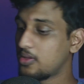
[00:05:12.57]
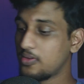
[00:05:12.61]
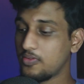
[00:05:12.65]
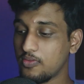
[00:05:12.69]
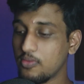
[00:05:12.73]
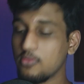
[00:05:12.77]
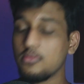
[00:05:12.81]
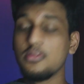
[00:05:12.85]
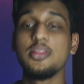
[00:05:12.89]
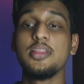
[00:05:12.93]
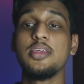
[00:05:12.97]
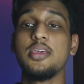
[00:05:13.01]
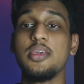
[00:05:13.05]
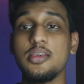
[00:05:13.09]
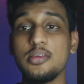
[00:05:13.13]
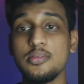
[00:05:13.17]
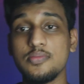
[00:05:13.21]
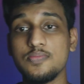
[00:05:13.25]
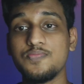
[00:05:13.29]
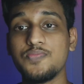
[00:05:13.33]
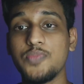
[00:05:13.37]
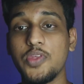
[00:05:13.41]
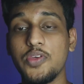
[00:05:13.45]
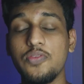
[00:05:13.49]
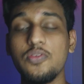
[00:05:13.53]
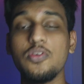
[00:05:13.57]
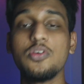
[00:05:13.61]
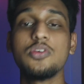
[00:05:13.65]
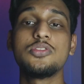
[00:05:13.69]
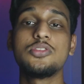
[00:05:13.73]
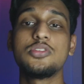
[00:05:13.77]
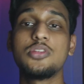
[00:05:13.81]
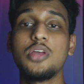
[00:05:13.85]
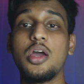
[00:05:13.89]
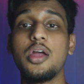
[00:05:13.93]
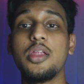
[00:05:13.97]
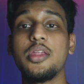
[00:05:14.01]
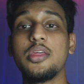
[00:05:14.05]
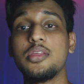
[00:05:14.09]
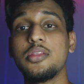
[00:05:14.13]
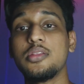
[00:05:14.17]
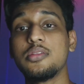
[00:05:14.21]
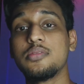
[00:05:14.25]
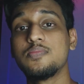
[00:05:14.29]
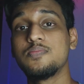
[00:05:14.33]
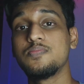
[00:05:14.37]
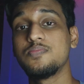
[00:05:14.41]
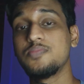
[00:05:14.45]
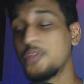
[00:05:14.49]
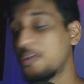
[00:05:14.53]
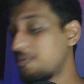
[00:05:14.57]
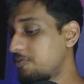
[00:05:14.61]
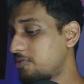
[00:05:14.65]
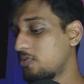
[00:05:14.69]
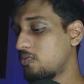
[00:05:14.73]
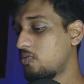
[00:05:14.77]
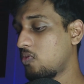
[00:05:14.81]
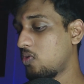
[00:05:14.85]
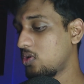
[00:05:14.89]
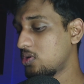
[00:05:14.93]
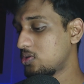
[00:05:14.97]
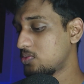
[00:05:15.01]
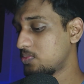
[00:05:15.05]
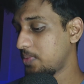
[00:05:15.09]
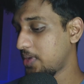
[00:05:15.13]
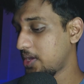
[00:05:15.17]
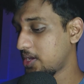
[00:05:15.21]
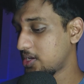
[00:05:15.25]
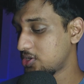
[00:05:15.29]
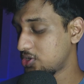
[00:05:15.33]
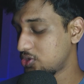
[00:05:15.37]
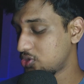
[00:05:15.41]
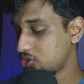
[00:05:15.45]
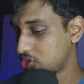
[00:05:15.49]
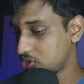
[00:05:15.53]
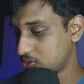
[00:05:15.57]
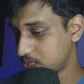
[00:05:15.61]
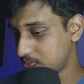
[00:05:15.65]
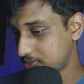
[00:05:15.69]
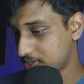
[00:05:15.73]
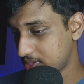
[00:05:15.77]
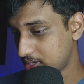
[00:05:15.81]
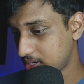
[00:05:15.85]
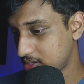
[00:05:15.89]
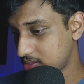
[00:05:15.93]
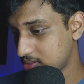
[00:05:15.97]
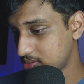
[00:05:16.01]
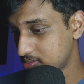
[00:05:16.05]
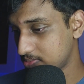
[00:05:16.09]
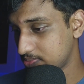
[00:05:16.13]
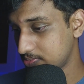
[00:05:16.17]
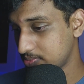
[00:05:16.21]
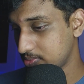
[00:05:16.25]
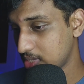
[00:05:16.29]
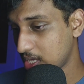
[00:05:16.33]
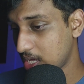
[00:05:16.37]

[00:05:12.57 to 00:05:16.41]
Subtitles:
willing, if you want to make a YouTube channel,